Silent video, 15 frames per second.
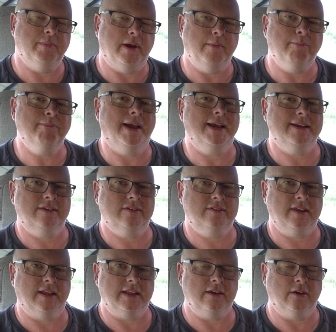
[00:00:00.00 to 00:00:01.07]
by Manx
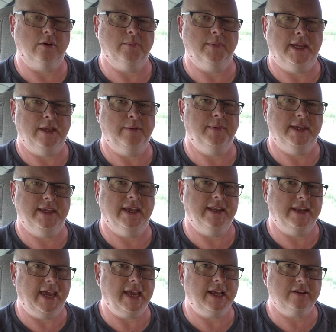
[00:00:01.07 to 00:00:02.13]
Telecom,
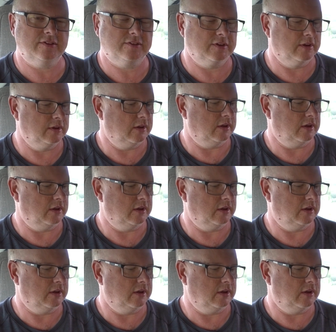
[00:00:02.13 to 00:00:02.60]
M-A-N-X,